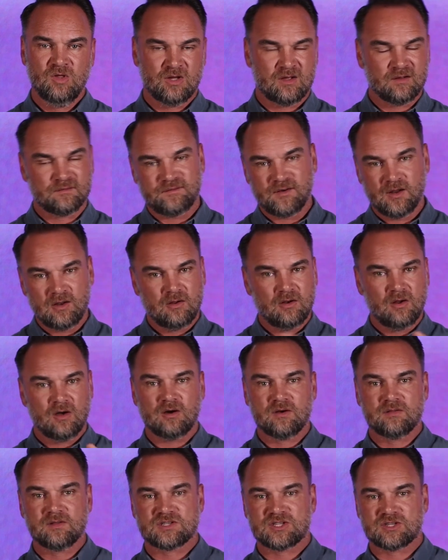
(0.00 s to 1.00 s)
You can follow
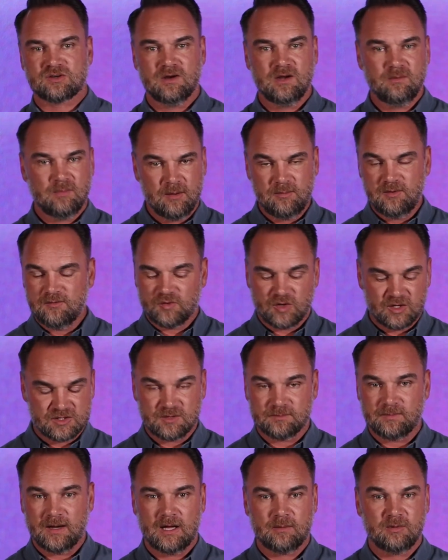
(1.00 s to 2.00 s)
along on the screen. Maybe you've
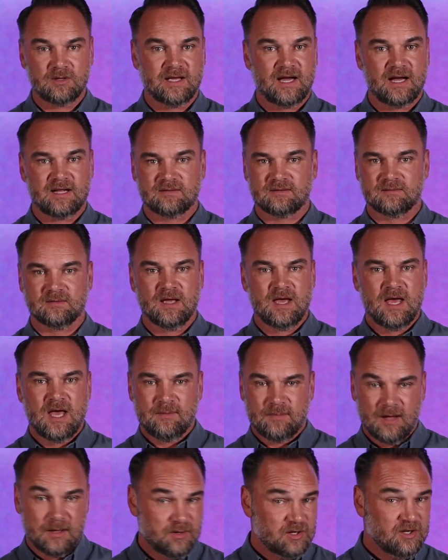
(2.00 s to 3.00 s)
got your Bible out, and
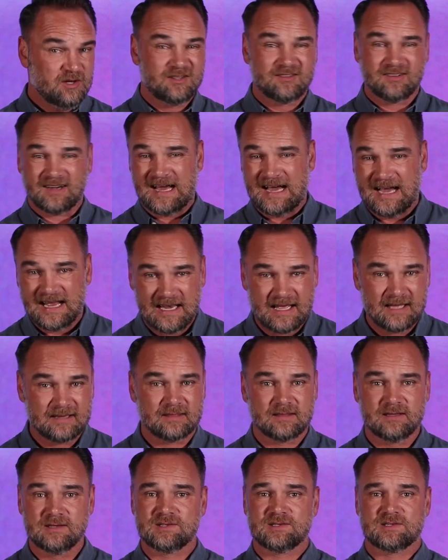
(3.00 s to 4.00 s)
maybe you need to
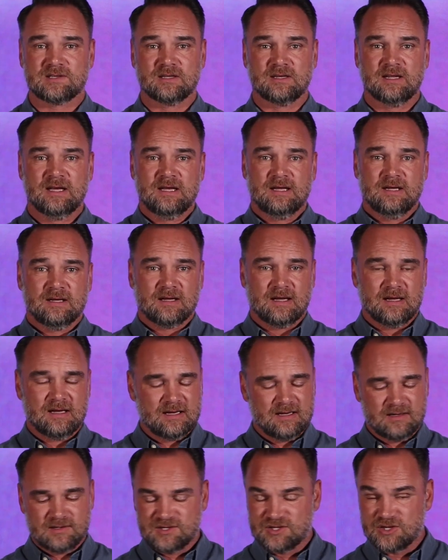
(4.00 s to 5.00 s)
highlight this and
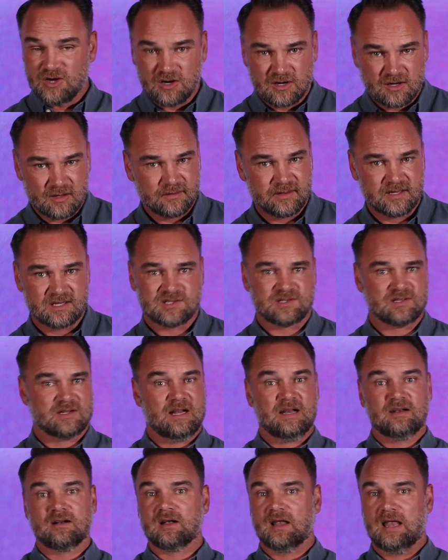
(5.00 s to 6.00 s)
circle this
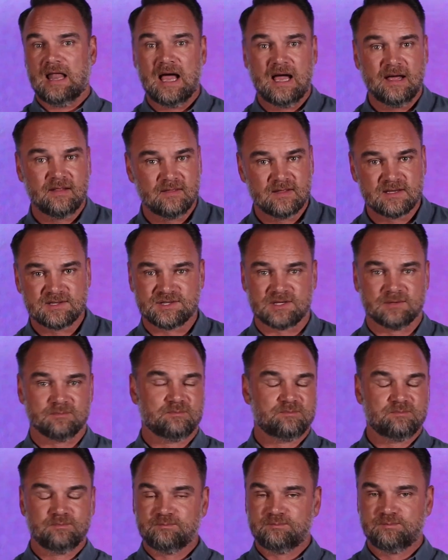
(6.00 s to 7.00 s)
and underline this
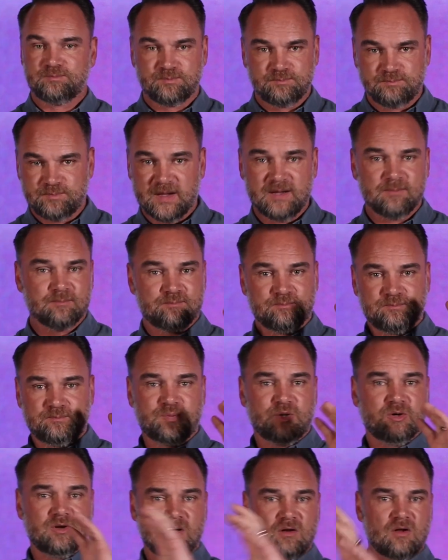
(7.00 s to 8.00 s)
and
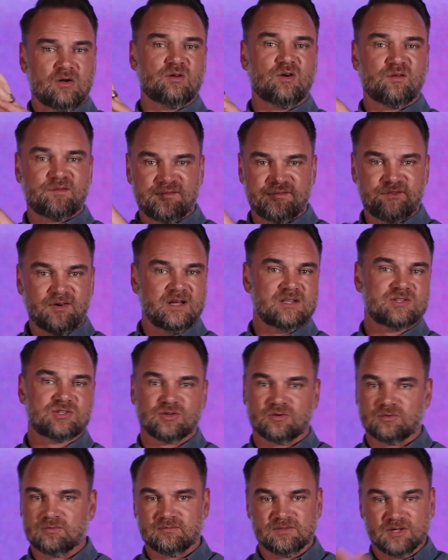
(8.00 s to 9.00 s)
put it on your
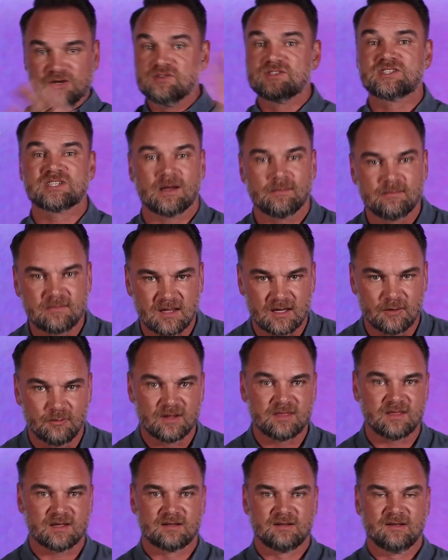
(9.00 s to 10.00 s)
fridge or do something
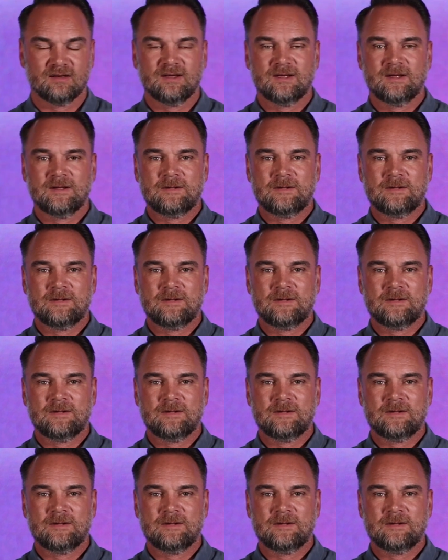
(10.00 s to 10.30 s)
with it.